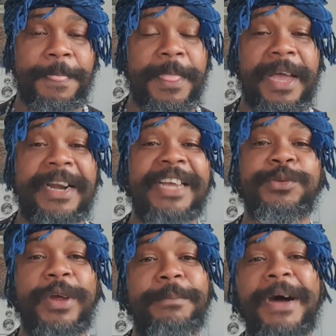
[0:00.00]
And that's
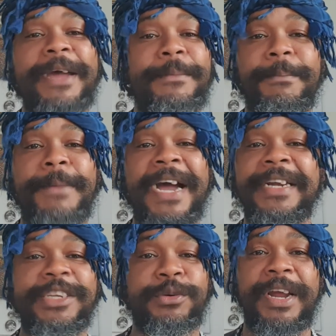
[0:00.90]
where my mind
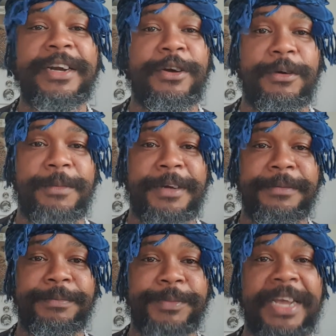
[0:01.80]
is right now,
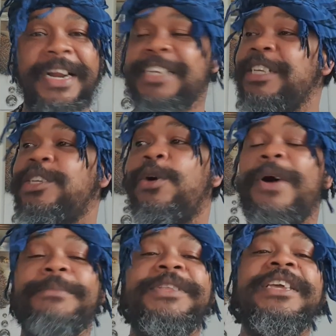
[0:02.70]
man. And that is how
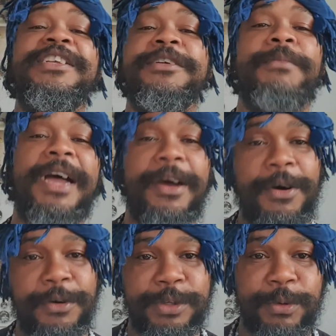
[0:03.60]
I'm teaching my
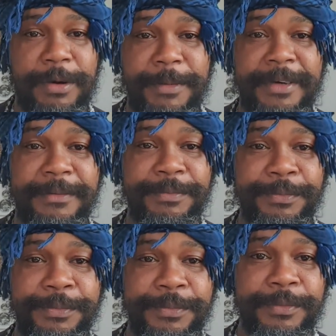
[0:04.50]
household, man.
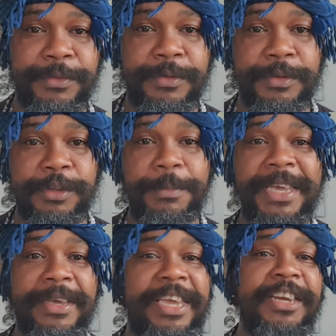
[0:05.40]
To be
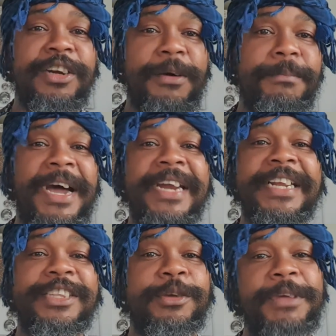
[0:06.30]
kingdom
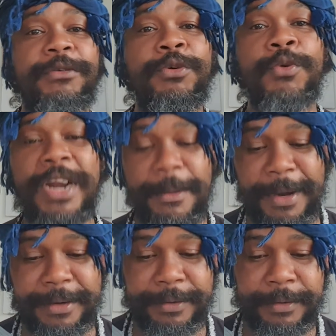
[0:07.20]
minded, to be ruler,
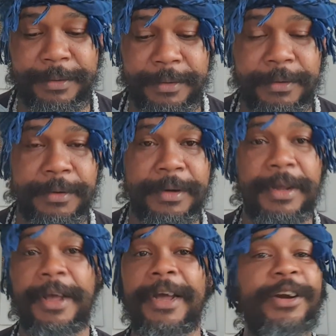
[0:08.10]
man.
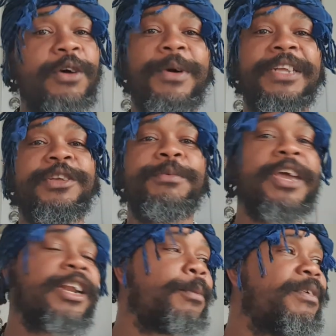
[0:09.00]
I don't want to
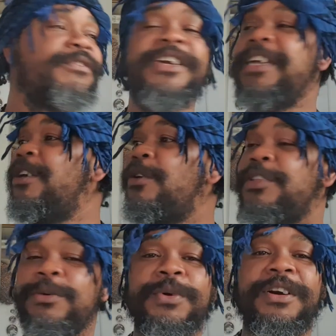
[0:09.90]
get up every day and go
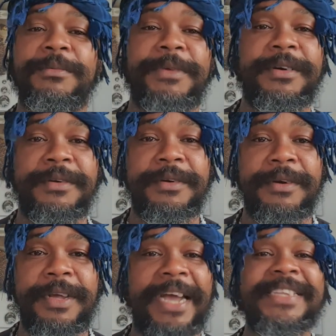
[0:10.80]
to work, man.
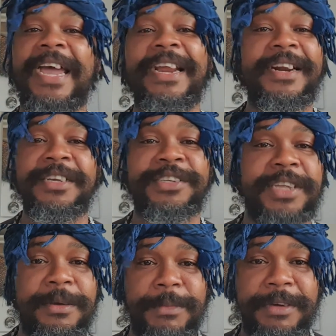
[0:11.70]
I'm tired of this
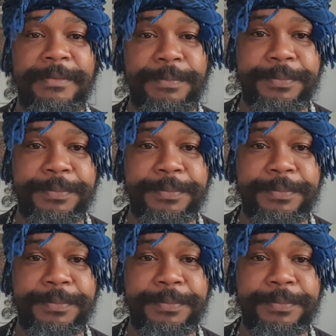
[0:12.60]
thing, man.